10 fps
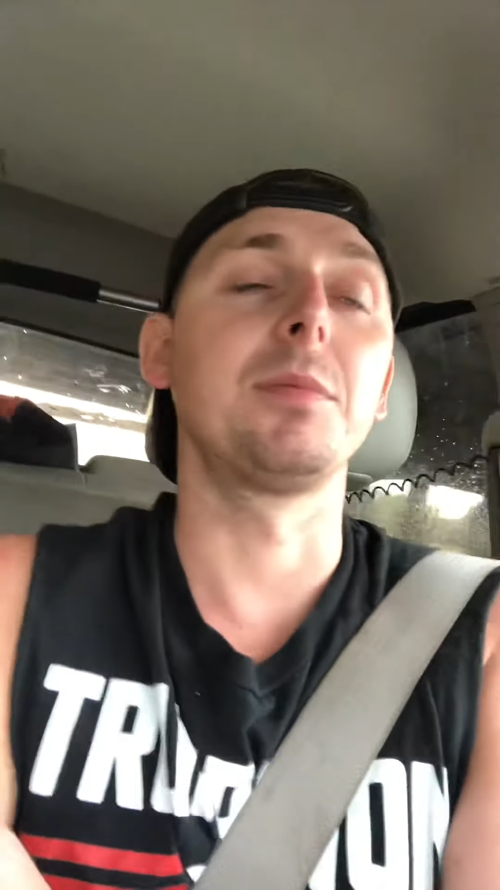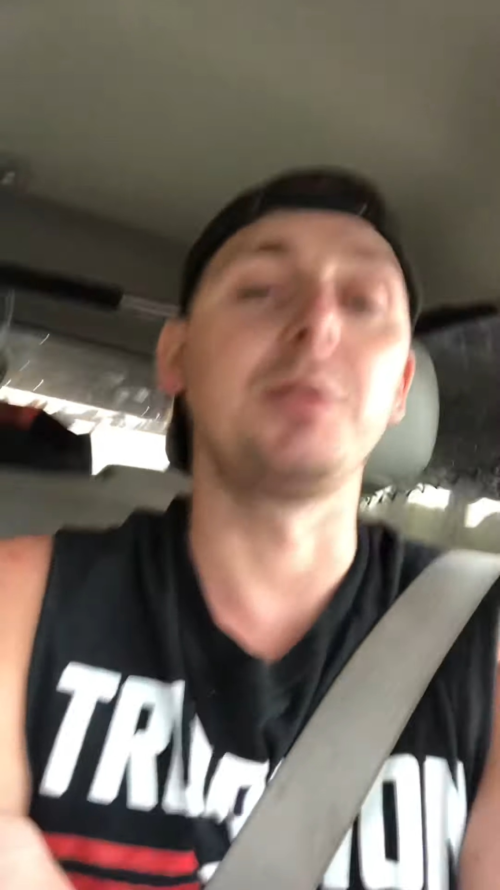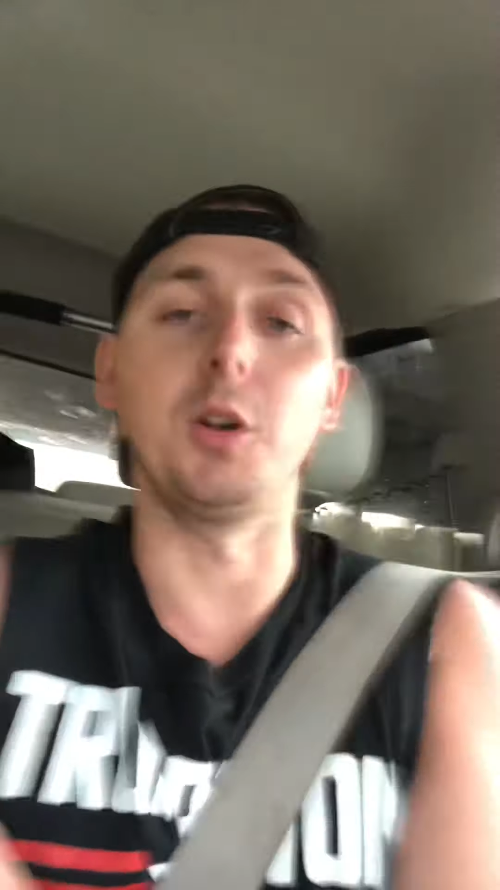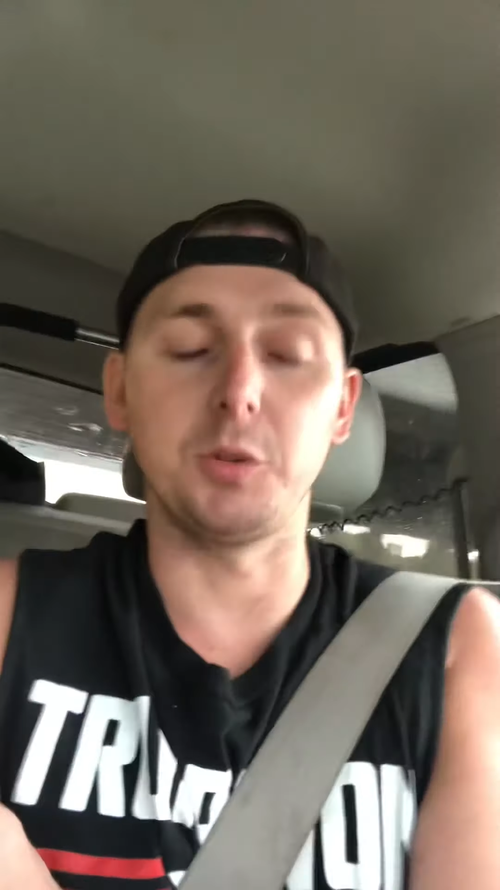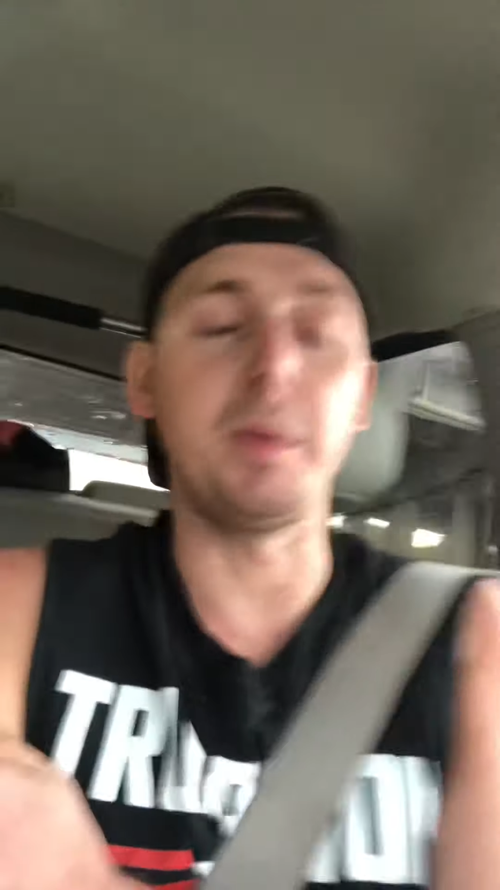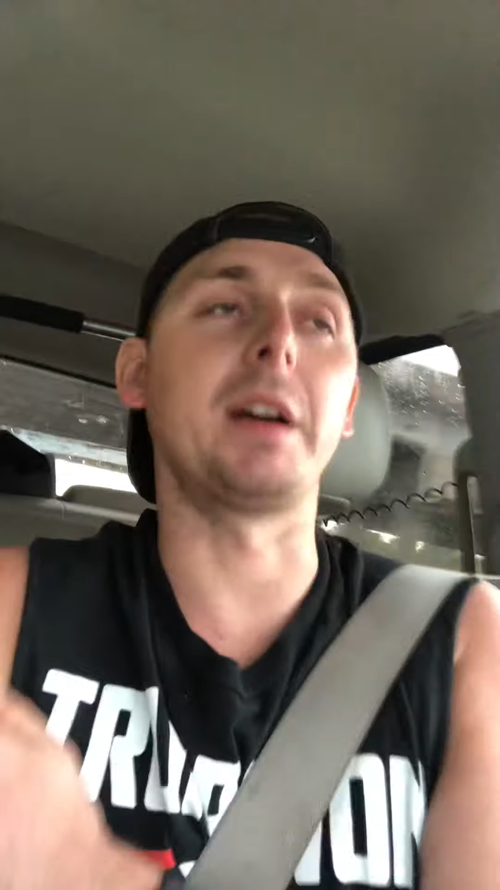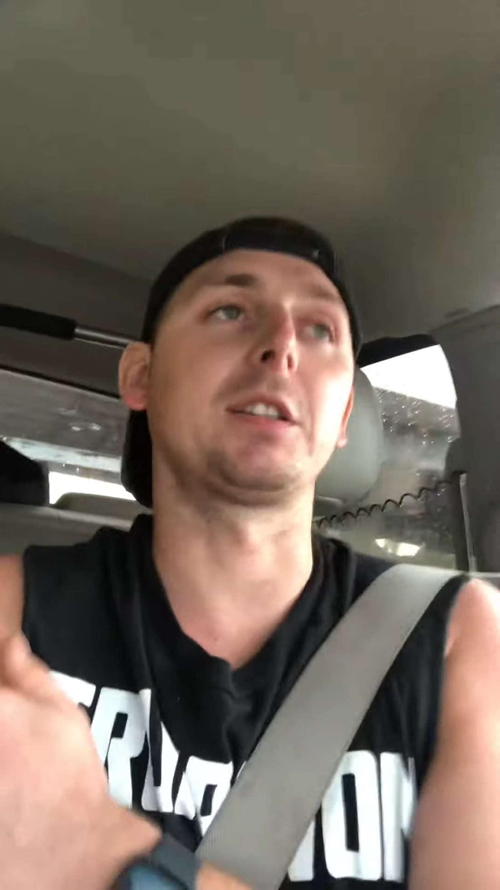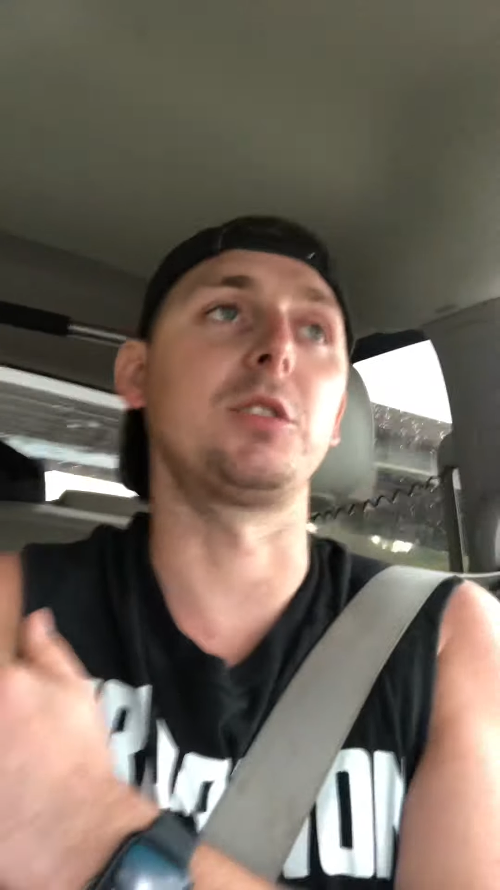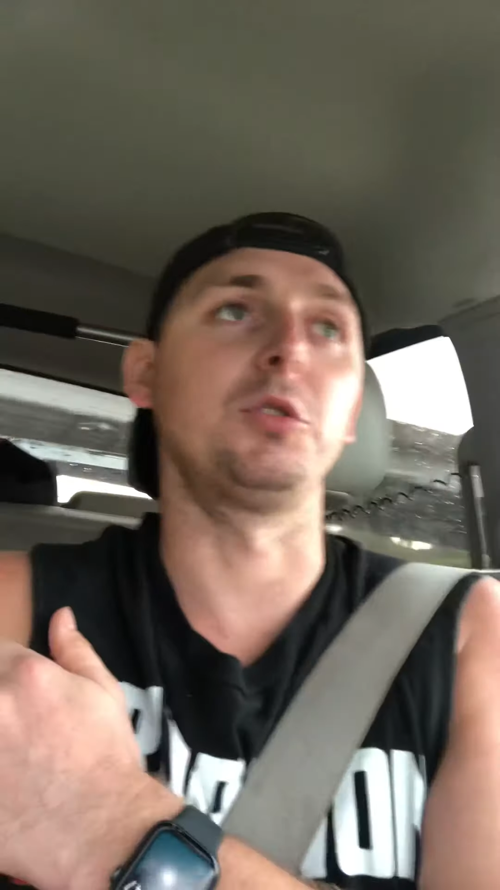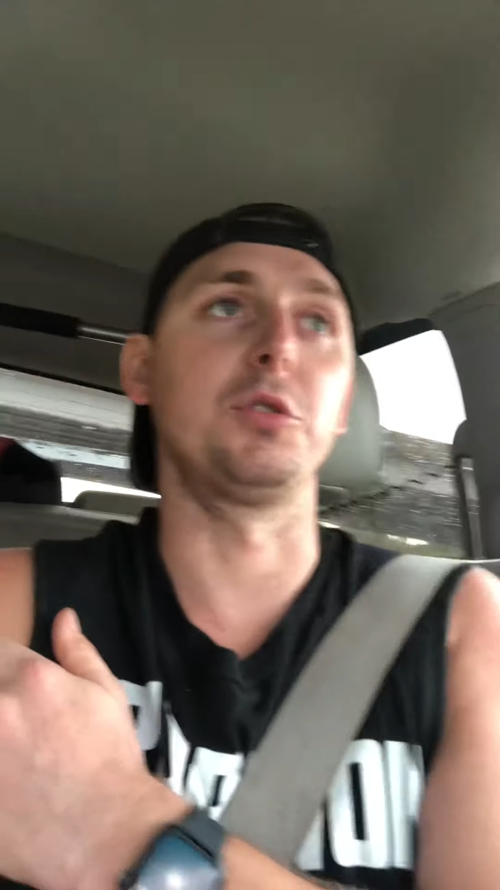those American
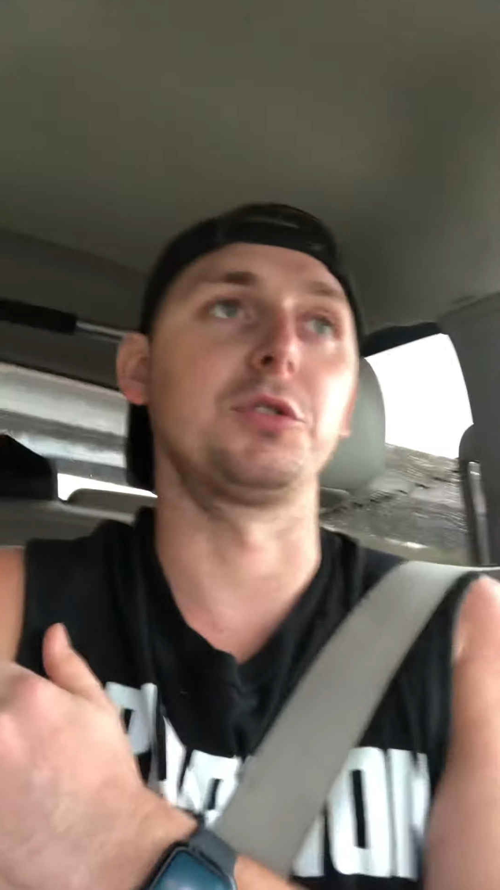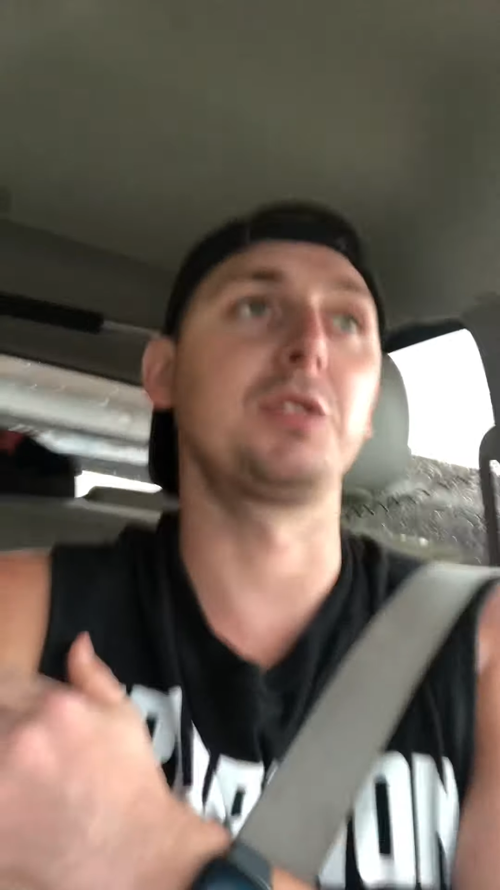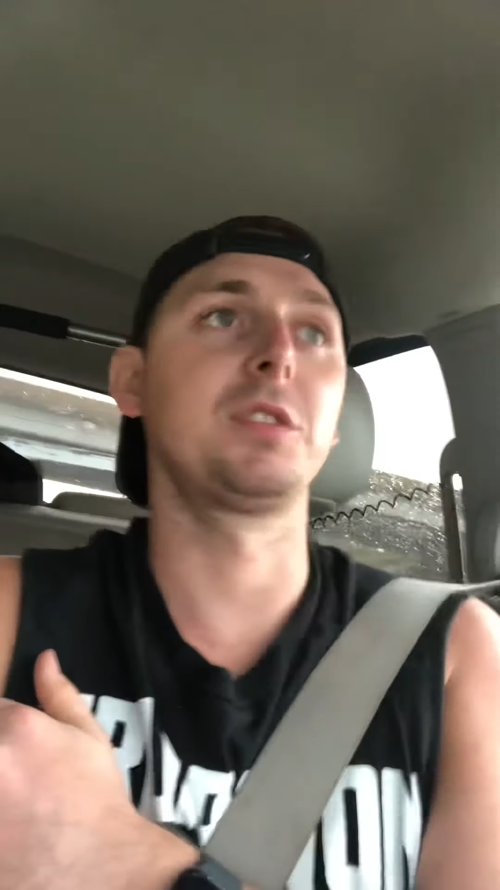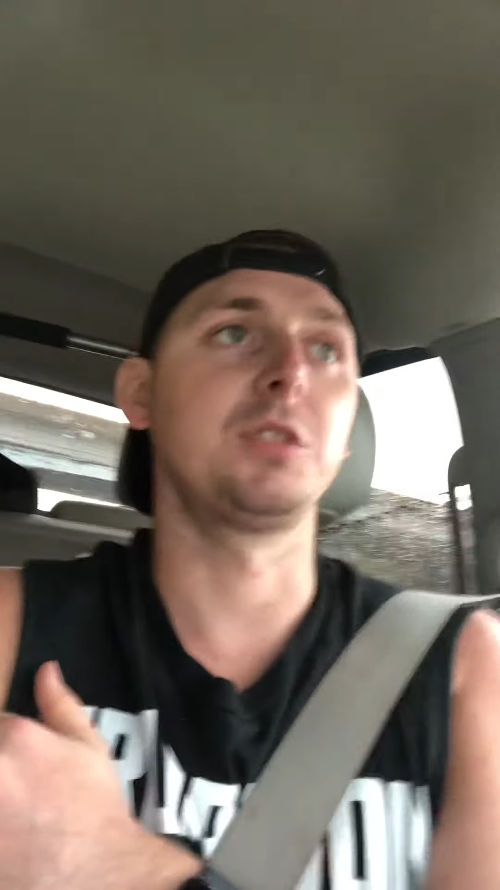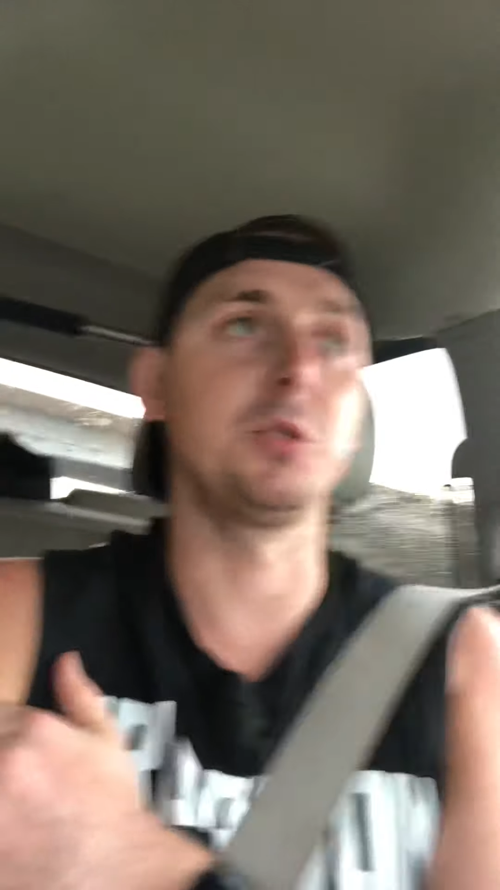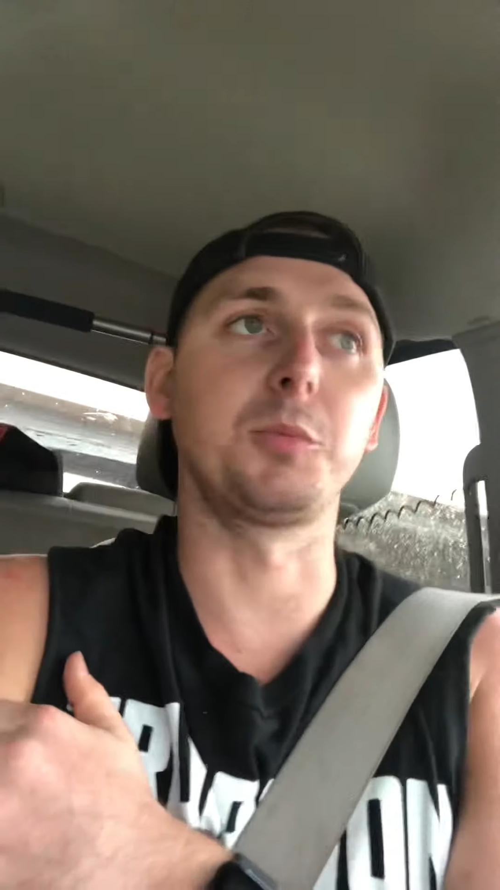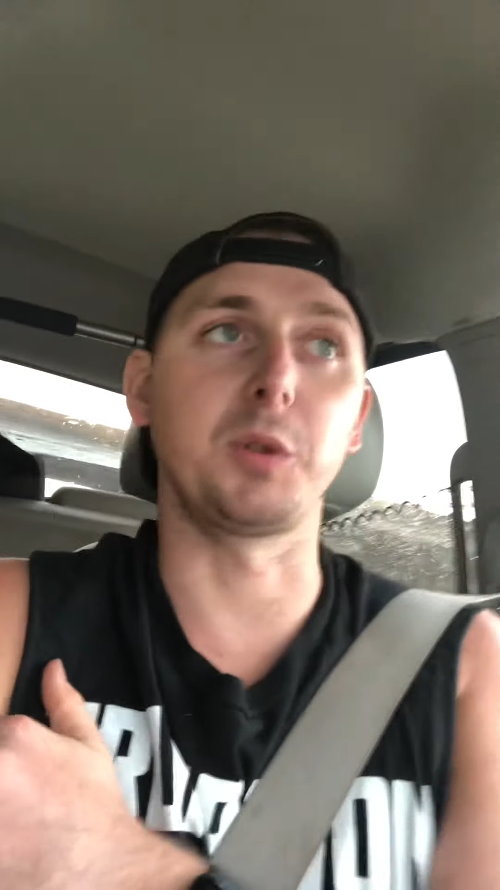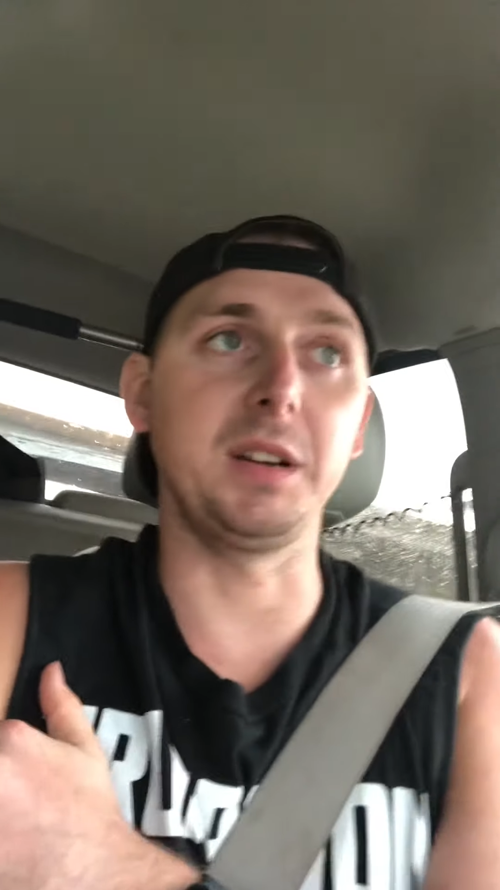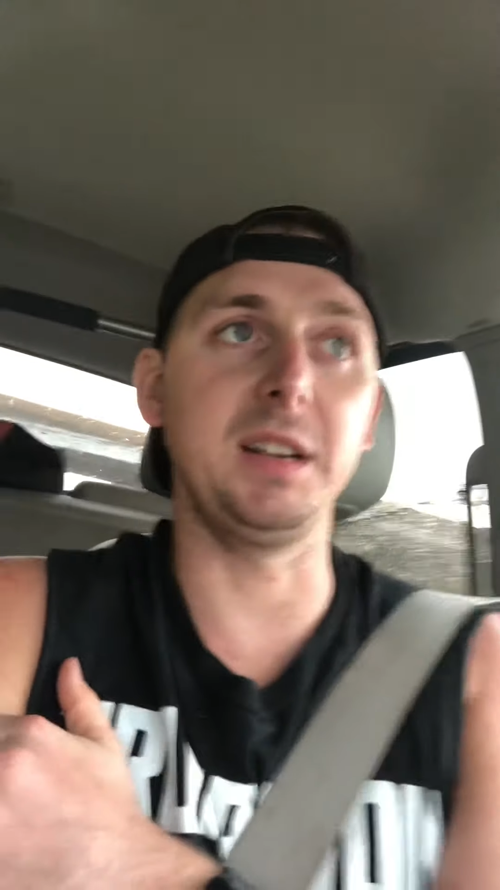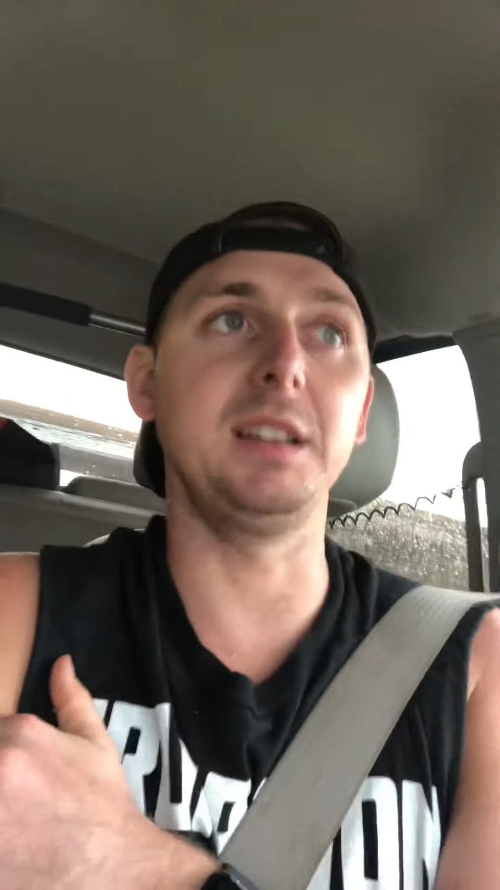soldiers, those
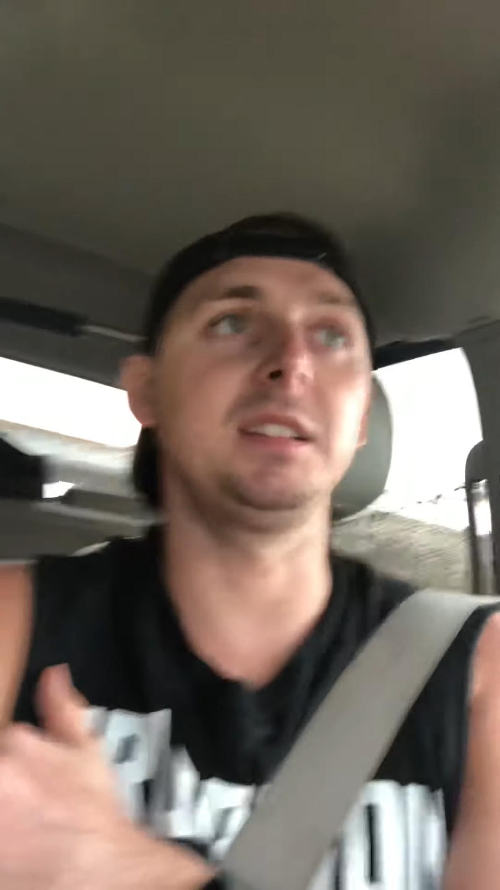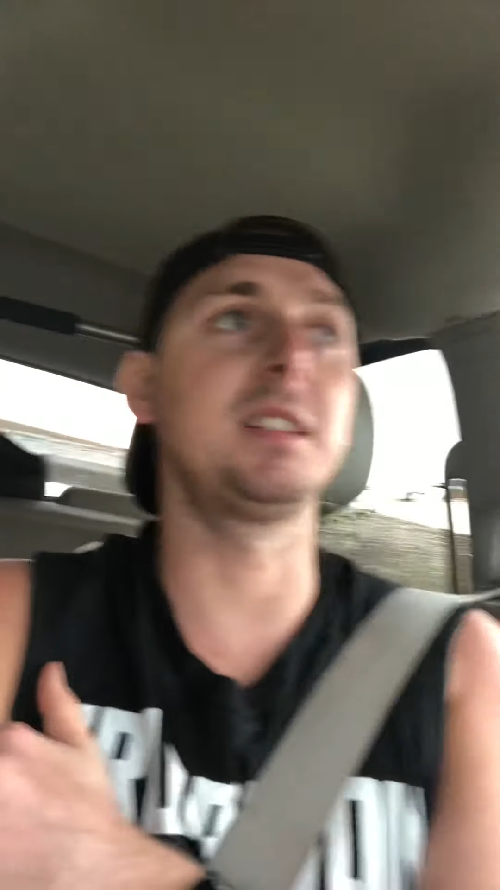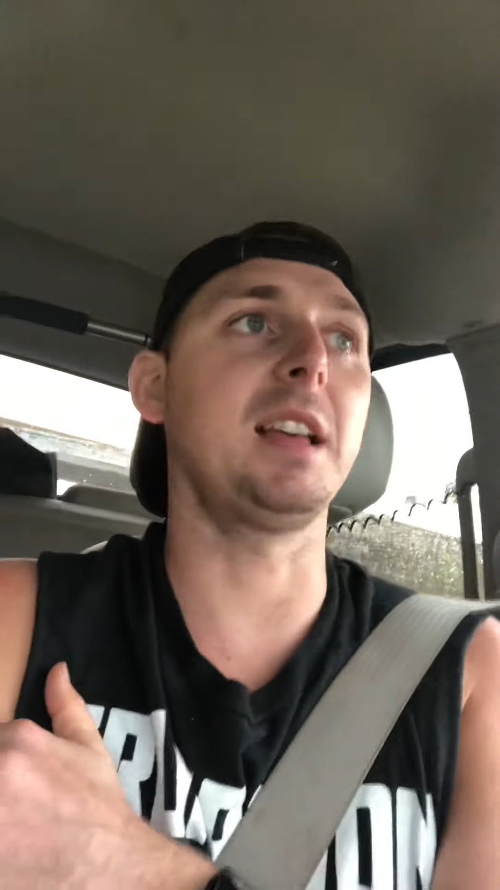Marines,